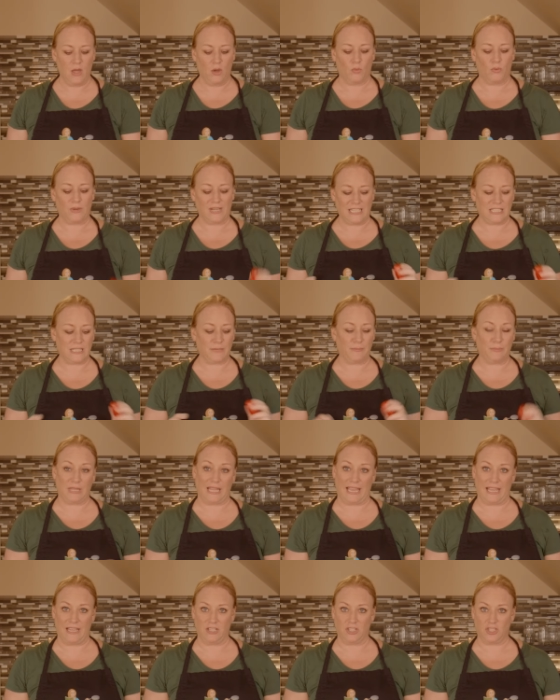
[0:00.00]
We need to
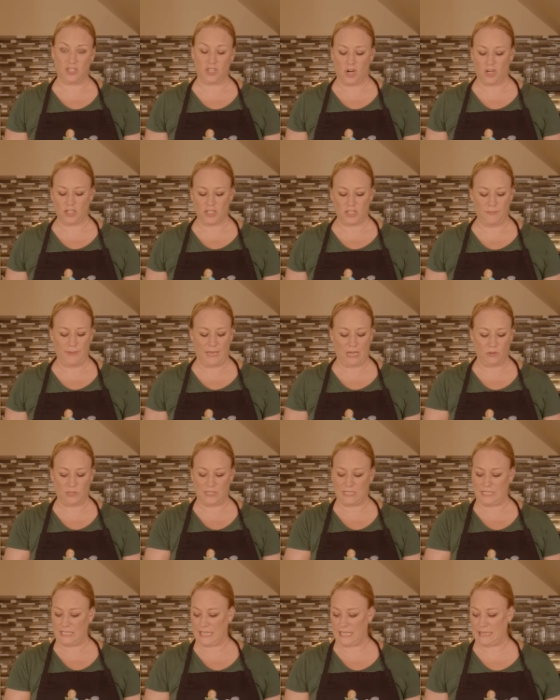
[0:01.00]
blanch our tomatoes
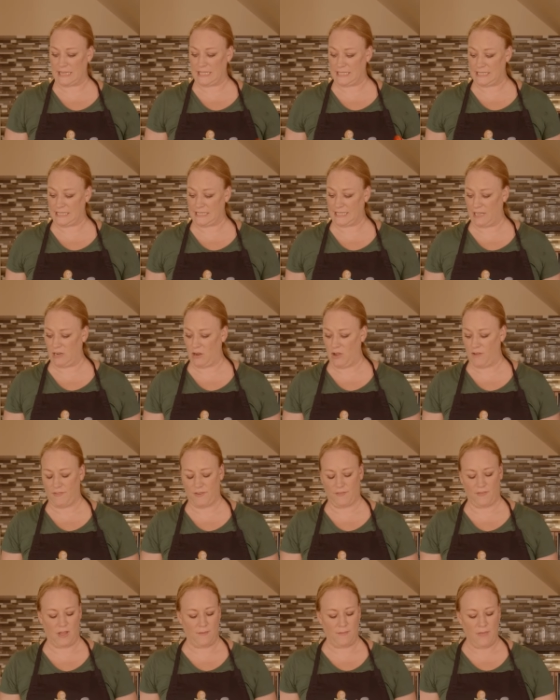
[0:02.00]
to get the skin off
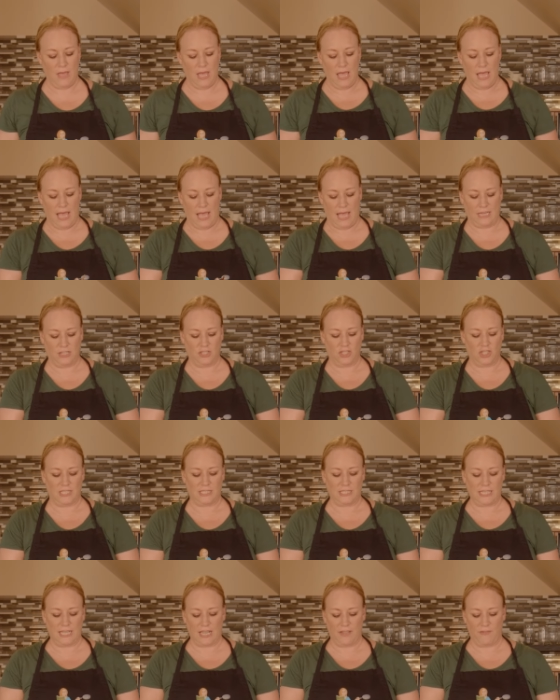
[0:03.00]
of them, and
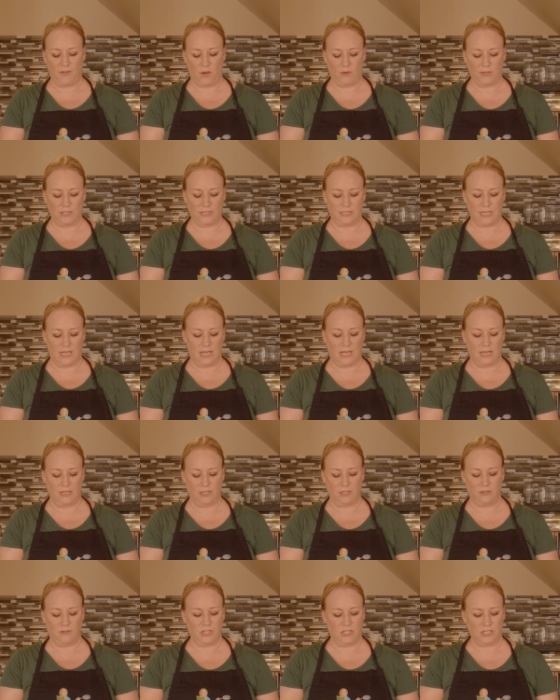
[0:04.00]
just like I've always
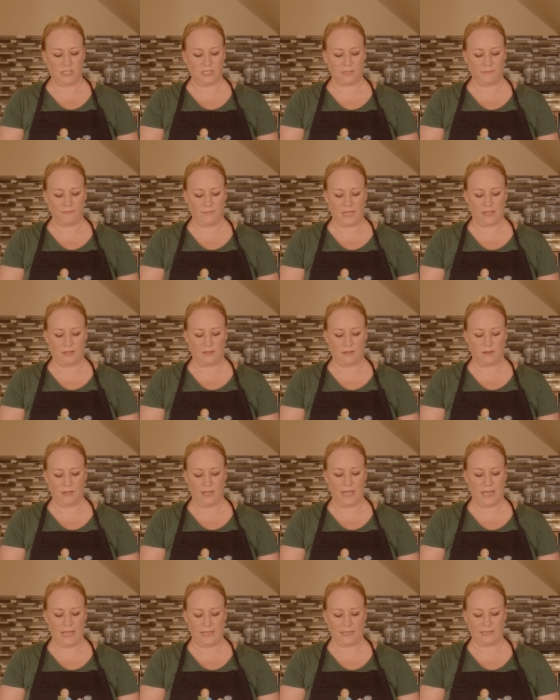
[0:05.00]
done, you just make a little
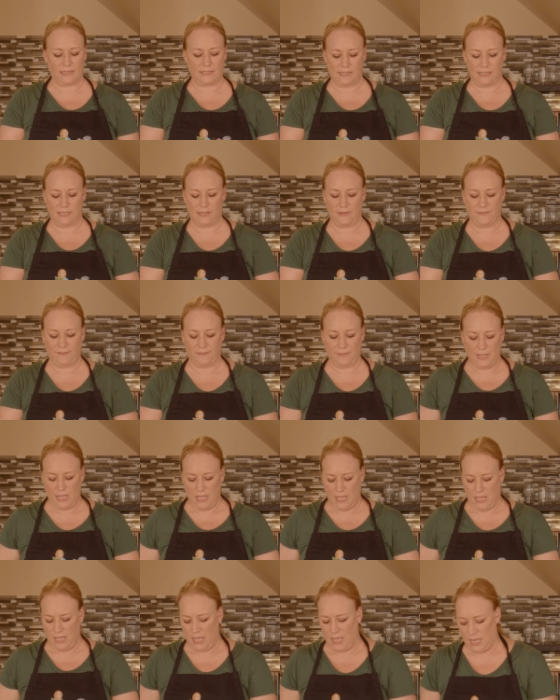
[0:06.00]
X
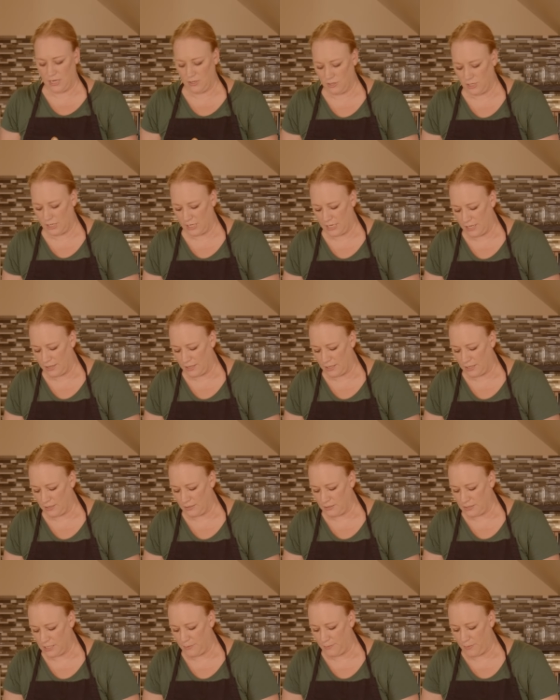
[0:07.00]
and you can cut the
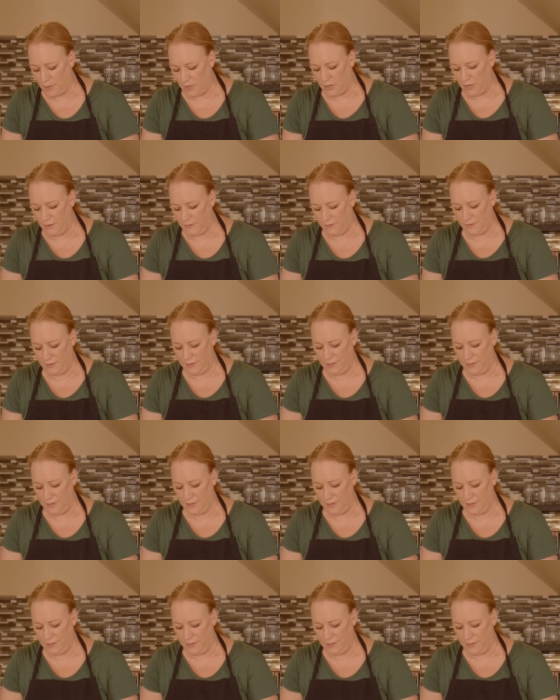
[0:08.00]
little tip off.